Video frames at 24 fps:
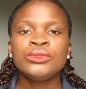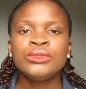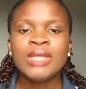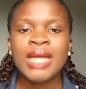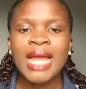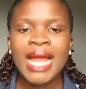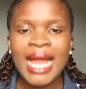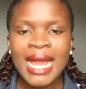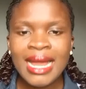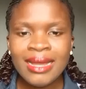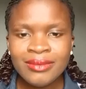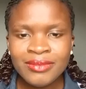
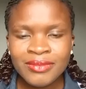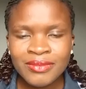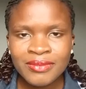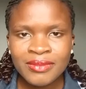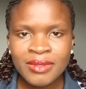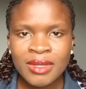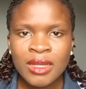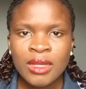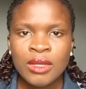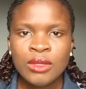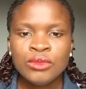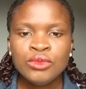have
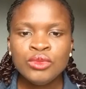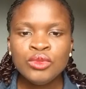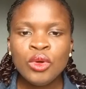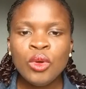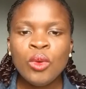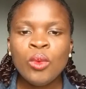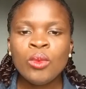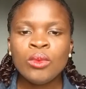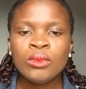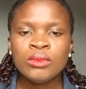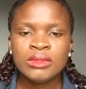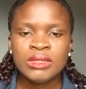know
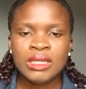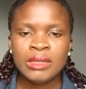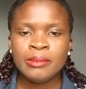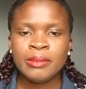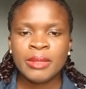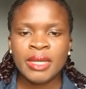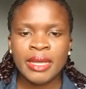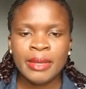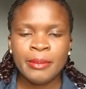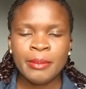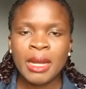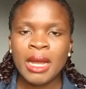the
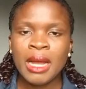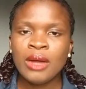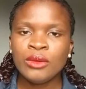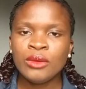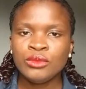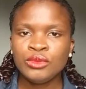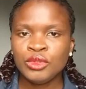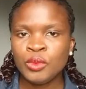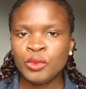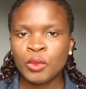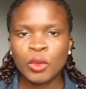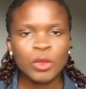how
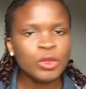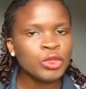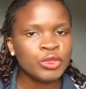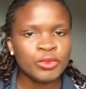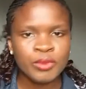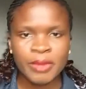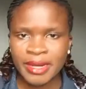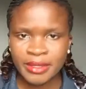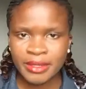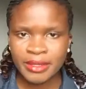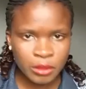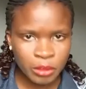you want to
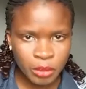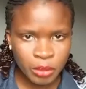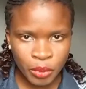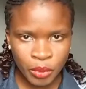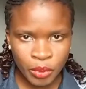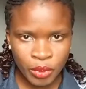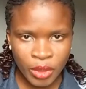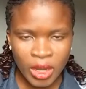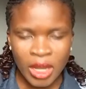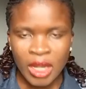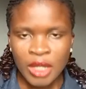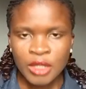write the book.
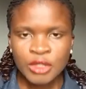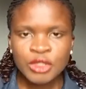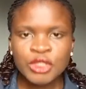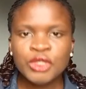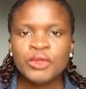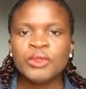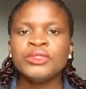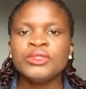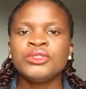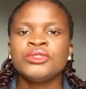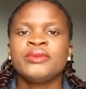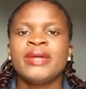Do you want
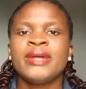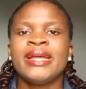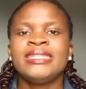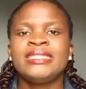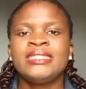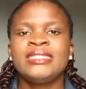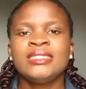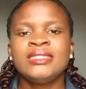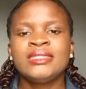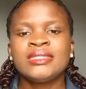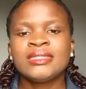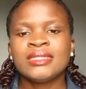to write
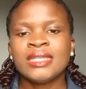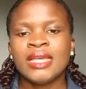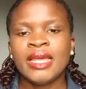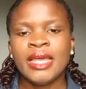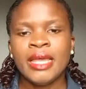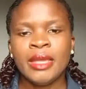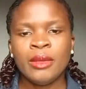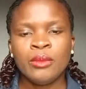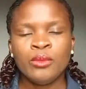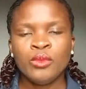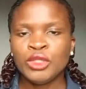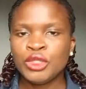
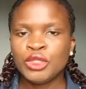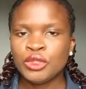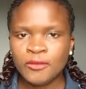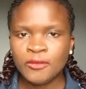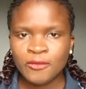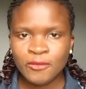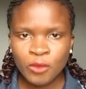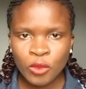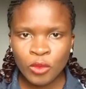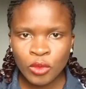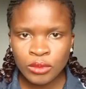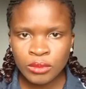it with your
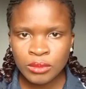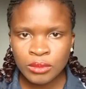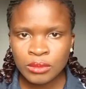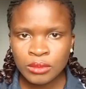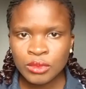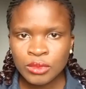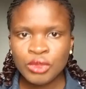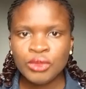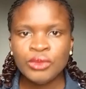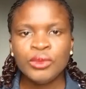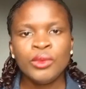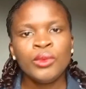phone
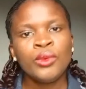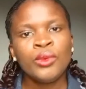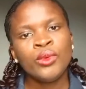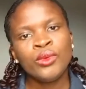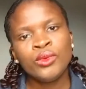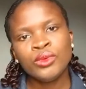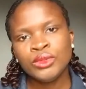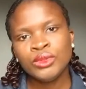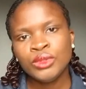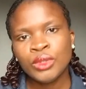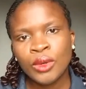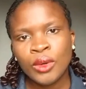through Google
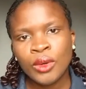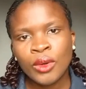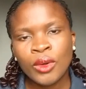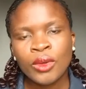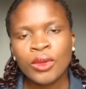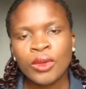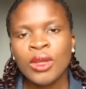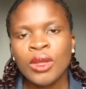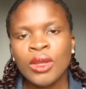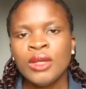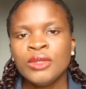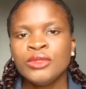Doc,
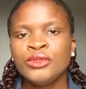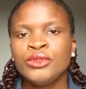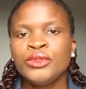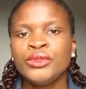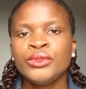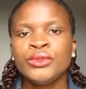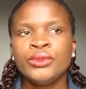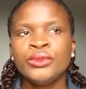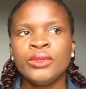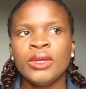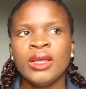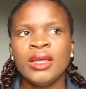
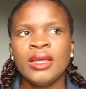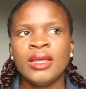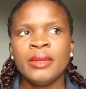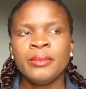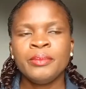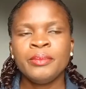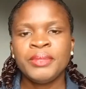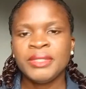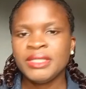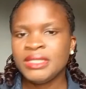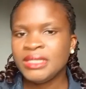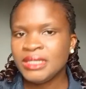through
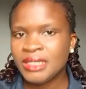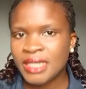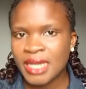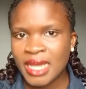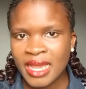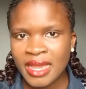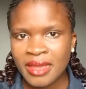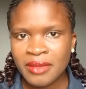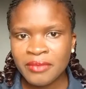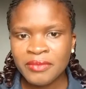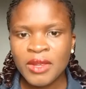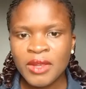
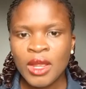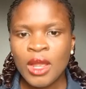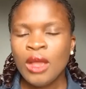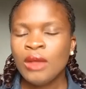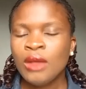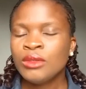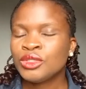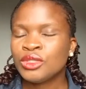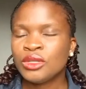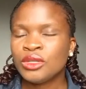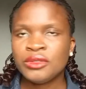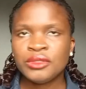PDF,
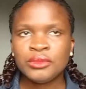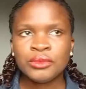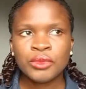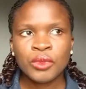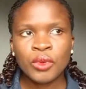sorry,